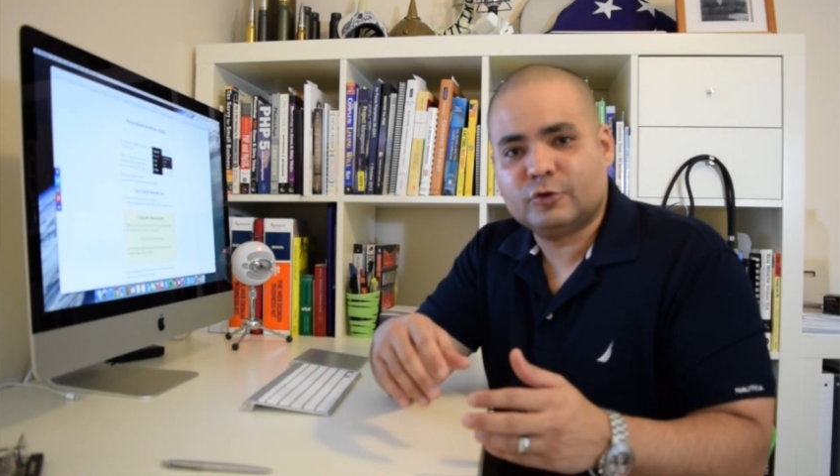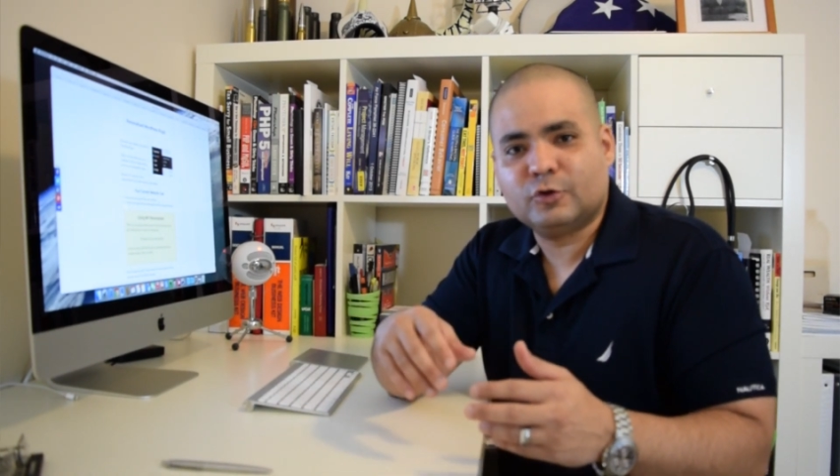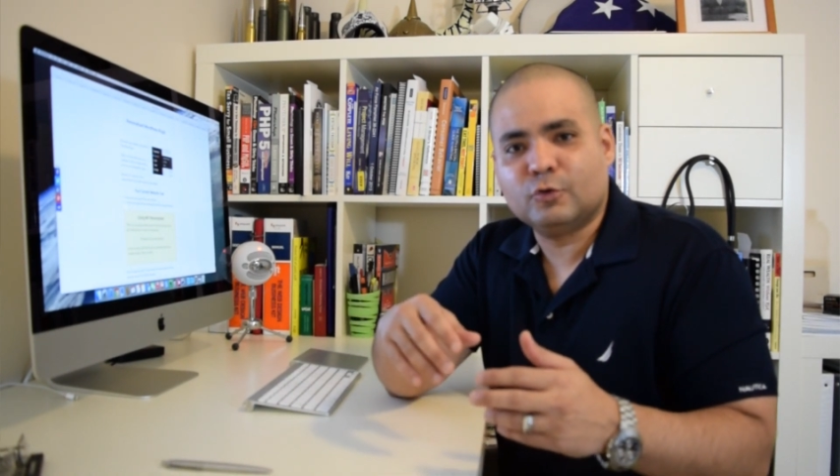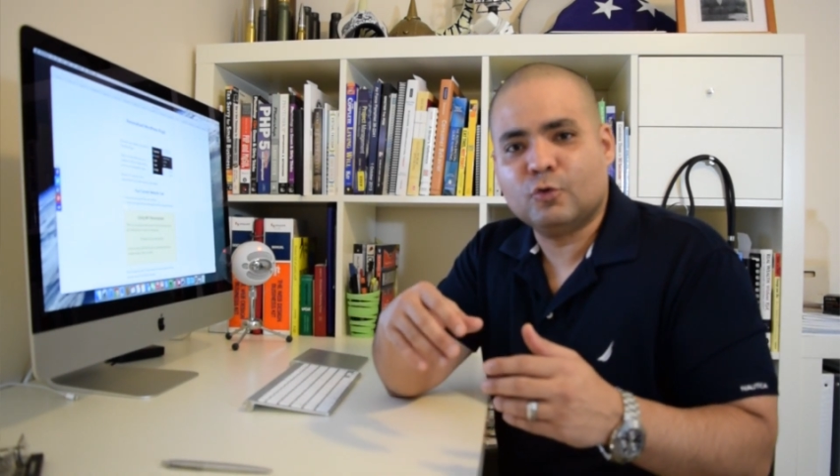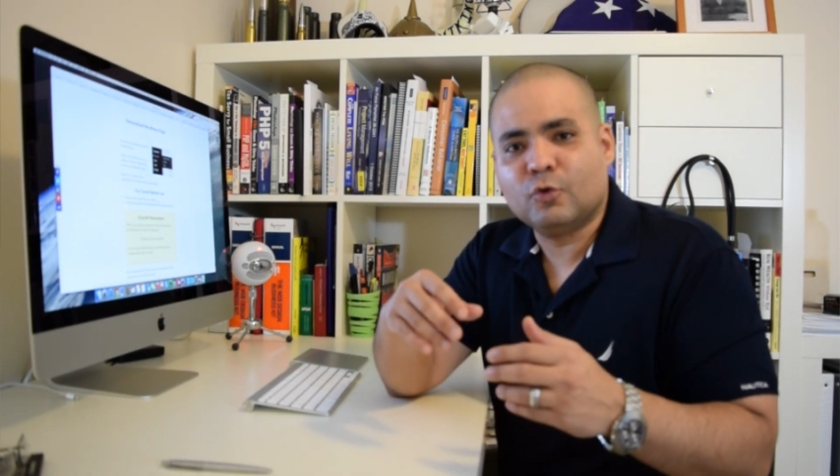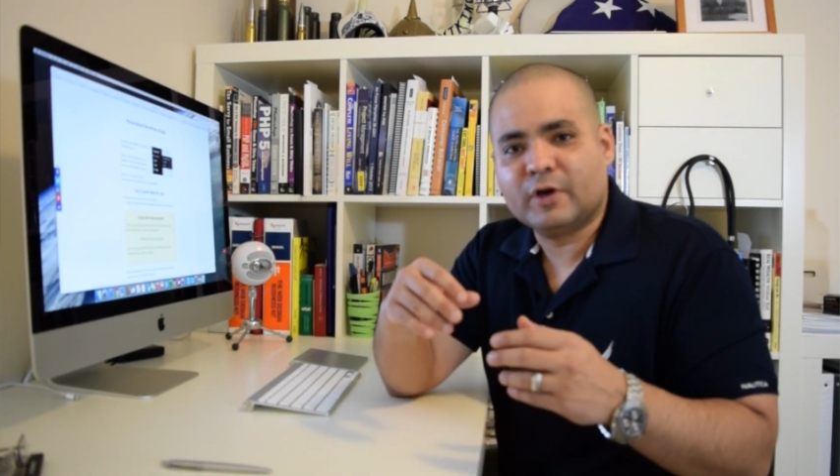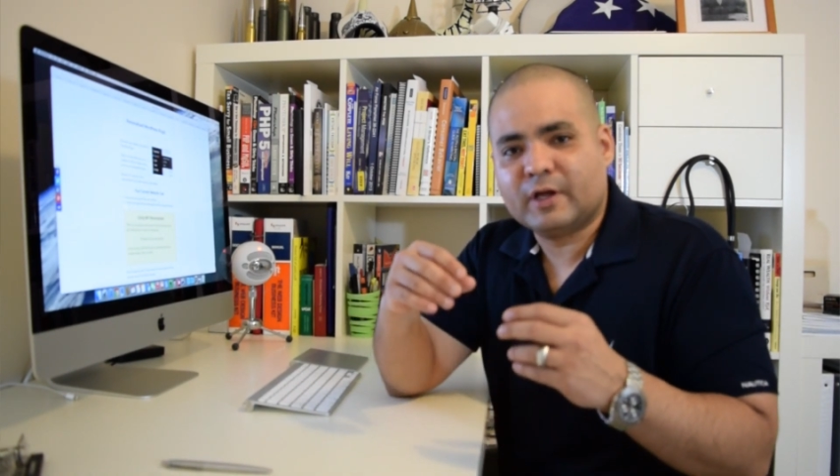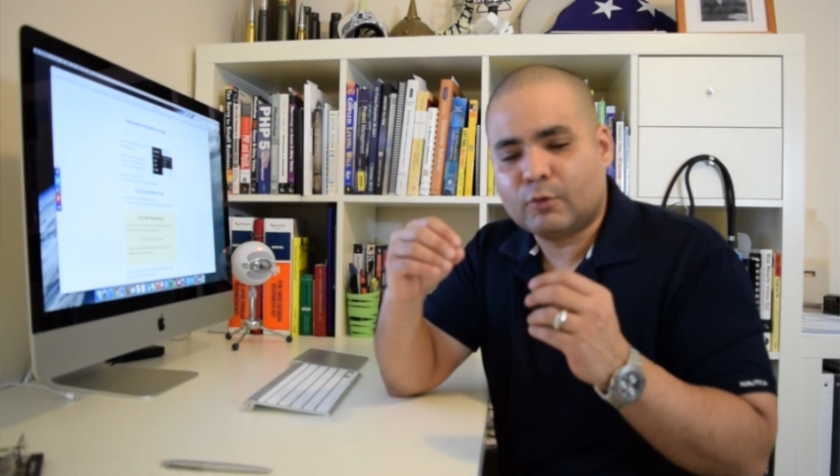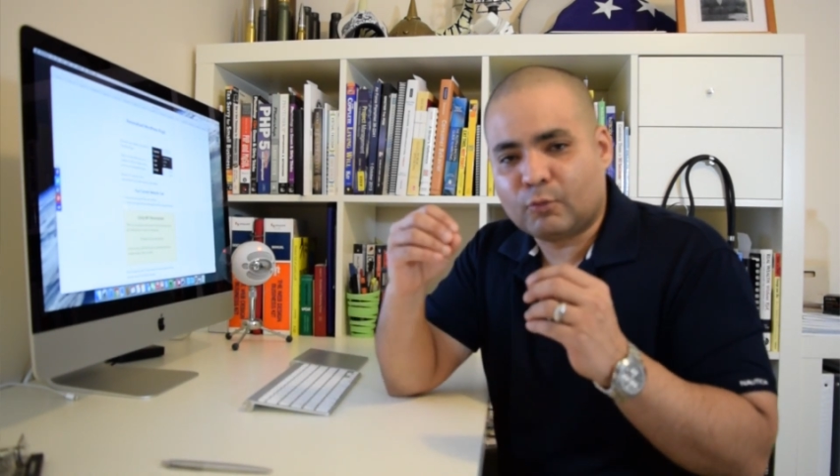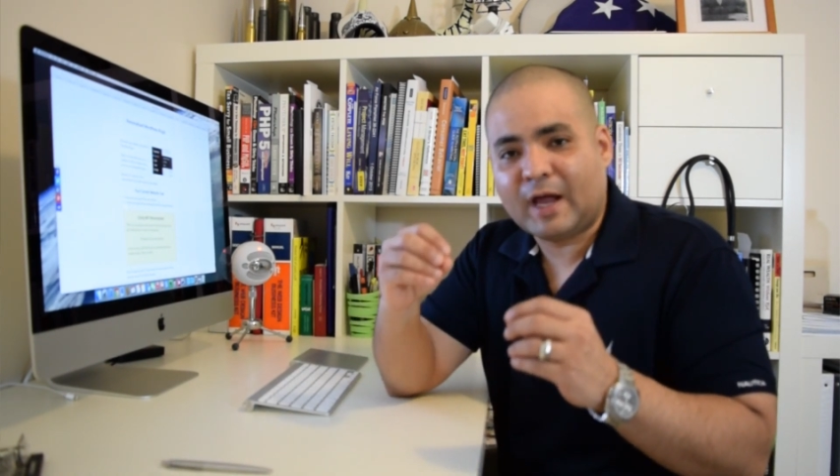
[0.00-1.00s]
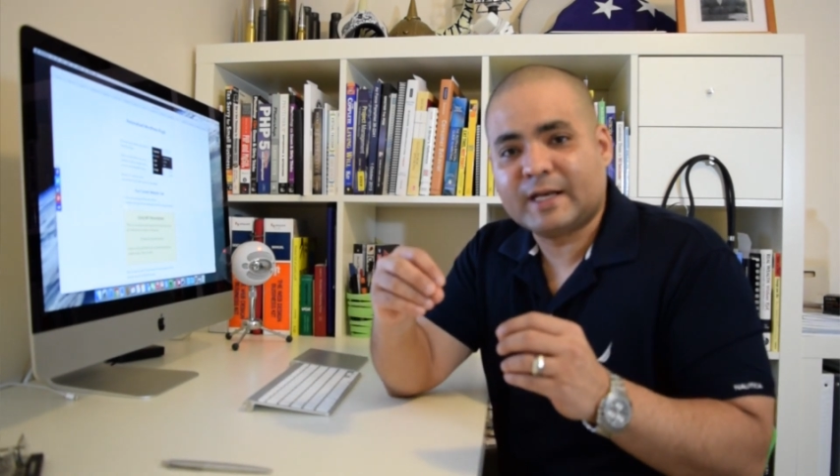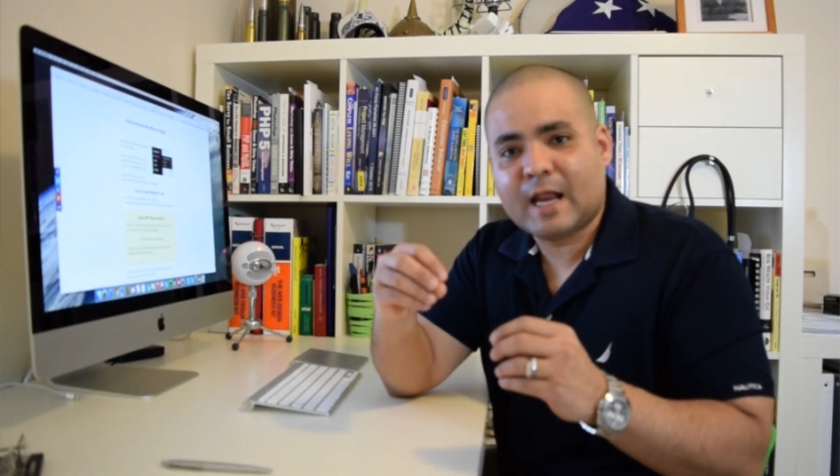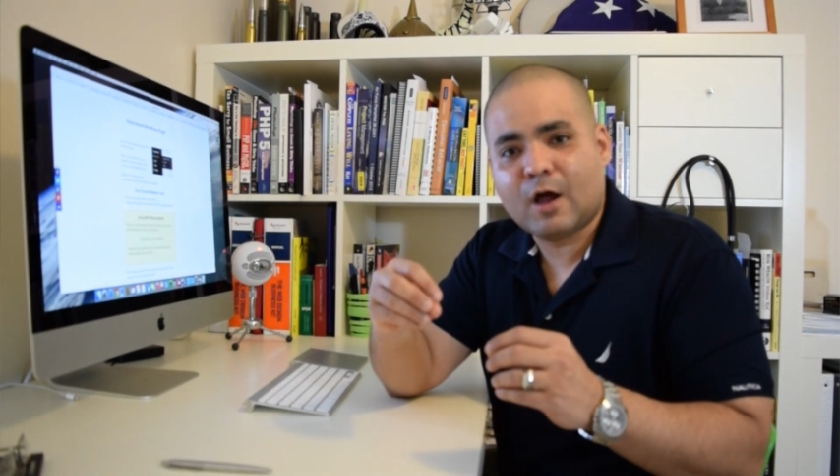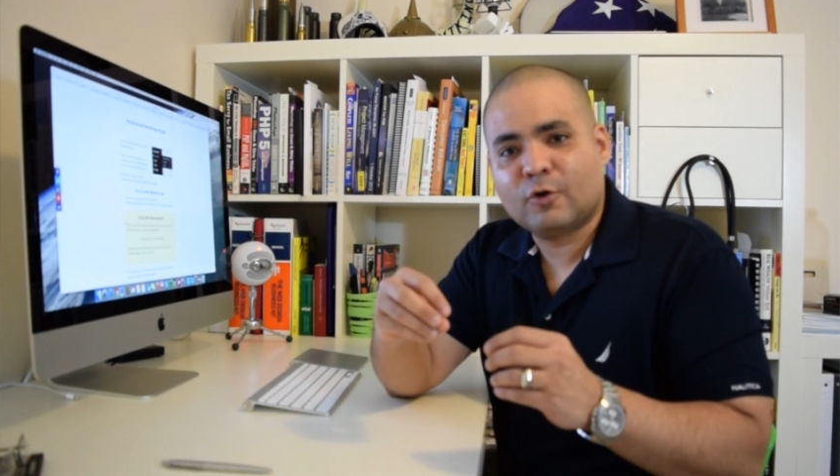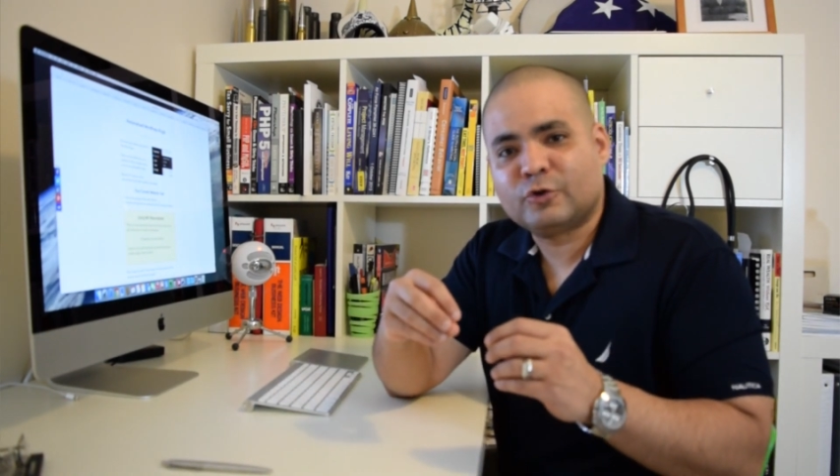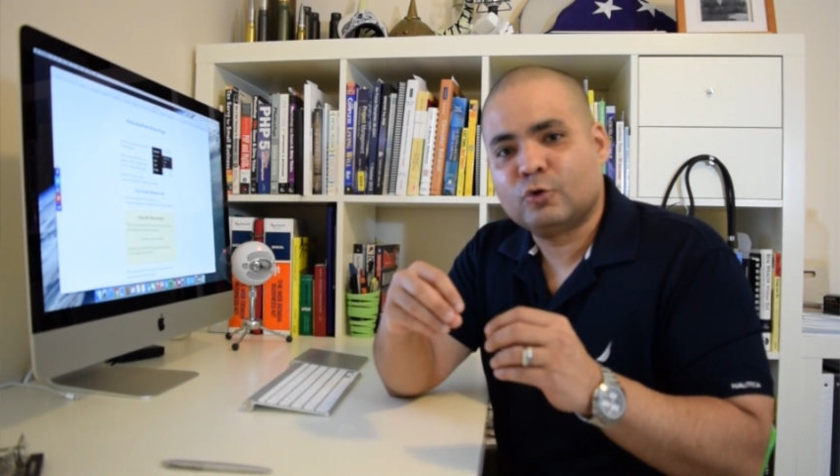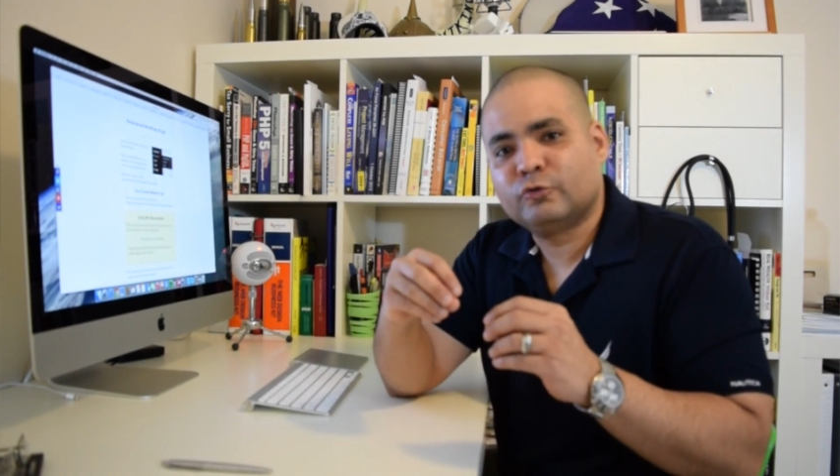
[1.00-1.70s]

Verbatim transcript: you right now you're